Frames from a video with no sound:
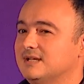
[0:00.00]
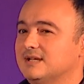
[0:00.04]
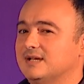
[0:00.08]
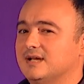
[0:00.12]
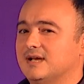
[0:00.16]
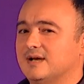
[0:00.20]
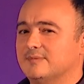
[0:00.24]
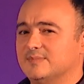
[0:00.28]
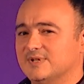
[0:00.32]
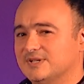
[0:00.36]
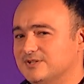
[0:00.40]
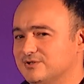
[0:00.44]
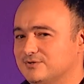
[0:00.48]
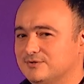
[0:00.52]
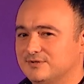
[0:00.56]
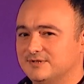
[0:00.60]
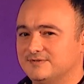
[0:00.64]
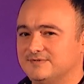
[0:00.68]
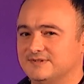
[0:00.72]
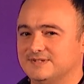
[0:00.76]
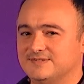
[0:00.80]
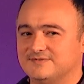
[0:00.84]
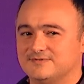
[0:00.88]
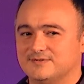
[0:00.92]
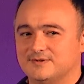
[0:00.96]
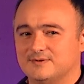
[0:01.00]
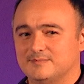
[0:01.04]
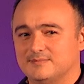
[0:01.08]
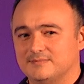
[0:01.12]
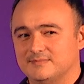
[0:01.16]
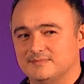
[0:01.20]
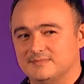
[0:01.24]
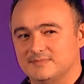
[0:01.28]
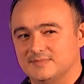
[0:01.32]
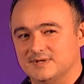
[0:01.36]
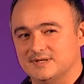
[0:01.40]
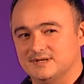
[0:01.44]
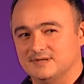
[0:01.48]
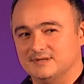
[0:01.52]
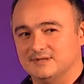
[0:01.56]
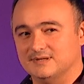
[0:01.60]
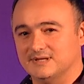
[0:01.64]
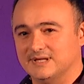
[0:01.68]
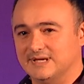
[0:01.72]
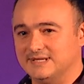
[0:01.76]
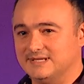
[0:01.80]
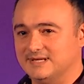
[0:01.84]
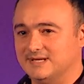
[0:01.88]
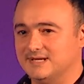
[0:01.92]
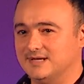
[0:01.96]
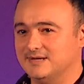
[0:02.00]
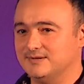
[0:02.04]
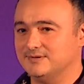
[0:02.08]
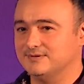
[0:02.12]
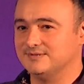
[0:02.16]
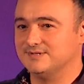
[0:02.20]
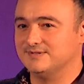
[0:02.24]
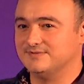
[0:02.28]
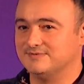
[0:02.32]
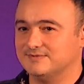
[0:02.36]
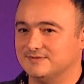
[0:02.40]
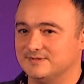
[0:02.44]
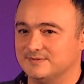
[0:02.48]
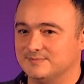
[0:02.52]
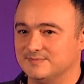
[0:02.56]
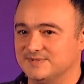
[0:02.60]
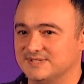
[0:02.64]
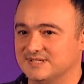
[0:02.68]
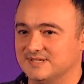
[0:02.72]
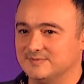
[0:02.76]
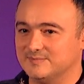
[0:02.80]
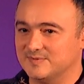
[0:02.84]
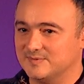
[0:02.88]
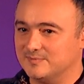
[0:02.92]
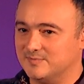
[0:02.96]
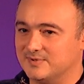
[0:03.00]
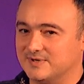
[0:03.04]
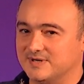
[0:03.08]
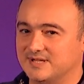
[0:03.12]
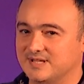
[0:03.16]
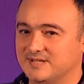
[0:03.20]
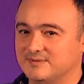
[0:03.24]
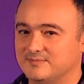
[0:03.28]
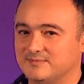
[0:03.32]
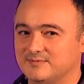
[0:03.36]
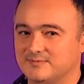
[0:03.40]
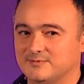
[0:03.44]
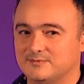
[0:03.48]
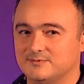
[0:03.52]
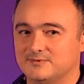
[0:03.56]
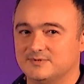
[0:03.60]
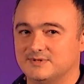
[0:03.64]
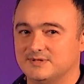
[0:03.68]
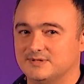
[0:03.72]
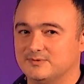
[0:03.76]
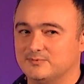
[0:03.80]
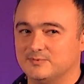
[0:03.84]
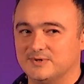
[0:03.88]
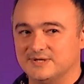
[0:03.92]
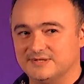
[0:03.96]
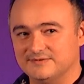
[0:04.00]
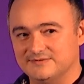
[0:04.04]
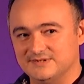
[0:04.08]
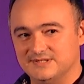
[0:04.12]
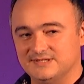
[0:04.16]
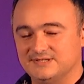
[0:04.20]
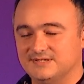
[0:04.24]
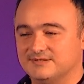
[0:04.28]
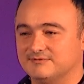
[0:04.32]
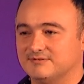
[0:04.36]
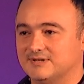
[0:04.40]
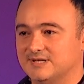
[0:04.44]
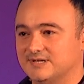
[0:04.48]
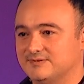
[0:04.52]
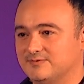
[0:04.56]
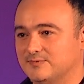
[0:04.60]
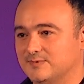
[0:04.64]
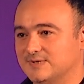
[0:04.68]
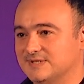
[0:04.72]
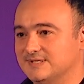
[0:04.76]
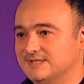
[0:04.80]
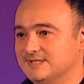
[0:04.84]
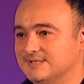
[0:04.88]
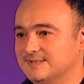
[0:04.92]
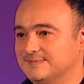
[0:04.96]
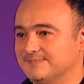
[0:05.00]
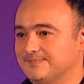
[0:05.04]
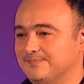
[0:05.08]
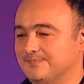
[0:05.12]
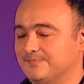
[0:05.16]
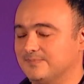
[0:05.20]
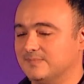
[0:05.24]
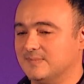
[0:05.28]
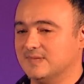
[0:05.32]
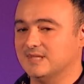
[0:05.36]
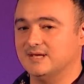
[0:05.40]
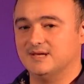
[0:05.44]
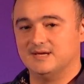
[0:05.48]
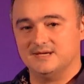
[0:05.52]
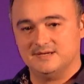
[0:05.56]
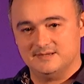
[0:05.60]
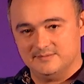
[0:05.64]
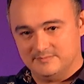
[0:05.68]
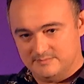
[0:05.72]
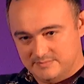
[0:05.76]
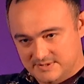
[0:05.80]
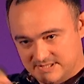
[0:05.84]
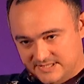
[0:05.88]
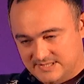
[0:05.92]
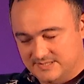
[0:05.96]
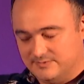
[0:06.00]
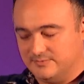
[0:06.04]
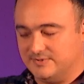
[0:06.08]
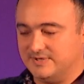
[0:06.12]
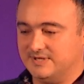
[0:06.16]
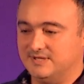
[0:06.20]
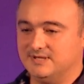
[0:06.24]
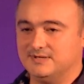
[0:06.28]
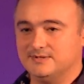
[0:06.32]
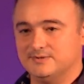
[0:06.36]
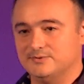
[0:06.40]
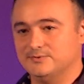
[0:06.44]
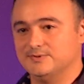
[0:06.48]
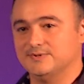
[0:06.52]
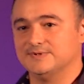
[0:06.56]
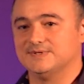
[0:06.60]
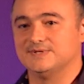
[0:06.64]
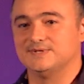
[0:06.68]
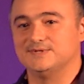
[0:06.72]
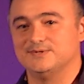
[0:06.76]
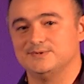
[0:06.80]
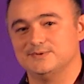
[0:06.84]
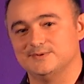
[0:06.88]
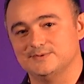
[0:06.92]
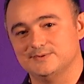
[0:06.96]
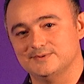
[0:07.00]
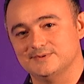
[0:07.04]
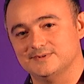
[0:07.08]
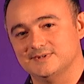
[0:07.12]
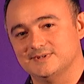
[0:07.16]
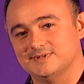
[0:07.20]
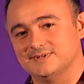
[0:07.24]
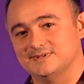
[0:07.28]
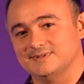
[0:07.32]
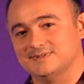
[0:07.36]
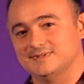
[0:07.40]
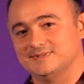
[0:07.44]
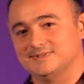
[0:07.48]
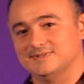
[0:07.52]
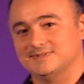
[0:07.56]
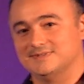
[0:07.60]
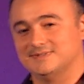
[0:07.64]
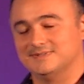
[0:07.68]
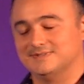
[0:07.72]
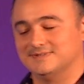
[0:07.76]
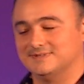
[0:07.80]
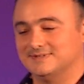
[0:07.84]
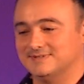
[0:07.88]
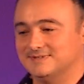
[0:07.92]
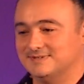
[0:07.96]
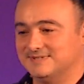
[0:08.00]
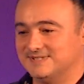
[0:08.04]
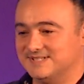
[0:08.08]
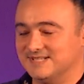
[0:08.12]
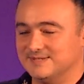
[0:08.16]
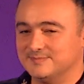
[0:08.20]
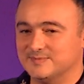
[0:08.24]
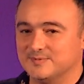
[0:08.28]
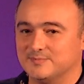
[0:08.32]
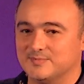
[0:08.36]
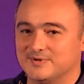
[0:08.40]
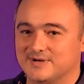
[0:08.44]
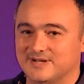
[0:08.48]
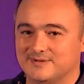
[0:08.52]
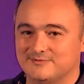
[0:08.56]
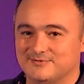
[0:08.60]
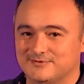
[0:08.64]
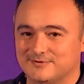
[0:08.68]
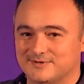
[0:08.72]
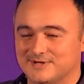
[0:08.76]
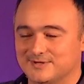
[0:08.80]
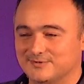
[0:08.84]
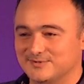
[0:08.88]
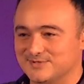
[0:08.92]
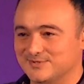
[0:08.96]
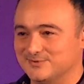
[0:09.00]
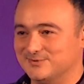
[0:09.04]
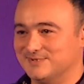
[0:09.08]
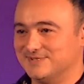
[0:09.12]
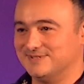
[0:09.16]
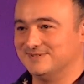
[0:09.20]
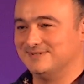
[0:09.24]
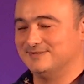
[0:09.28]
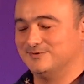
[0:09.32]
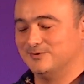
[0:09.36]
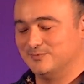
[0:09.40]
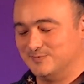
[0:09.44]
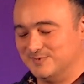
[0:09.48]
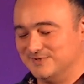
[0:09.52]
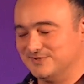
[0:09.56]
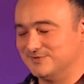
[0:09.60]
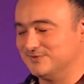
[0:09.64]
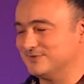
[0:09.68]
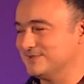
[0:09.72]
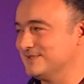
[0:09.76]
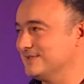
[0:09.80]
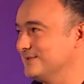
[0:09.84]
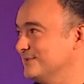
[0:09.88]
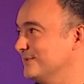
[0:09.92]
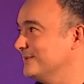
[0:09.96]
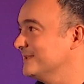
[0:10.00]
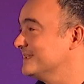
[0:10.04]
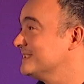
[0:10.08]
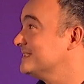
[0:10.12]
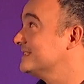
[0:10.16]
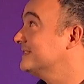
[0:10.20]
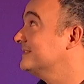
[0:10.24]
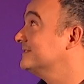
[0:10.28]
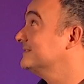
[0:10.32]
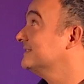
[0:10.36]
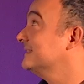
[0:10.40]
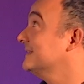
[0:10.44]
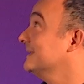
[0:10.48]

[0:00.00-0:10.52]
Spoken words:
I'm not sure if it's from Lighthouse, from Sigma Prime, or one of the derived ones. By the way, kudos to Sigma Prime for open sourcing all that stuff.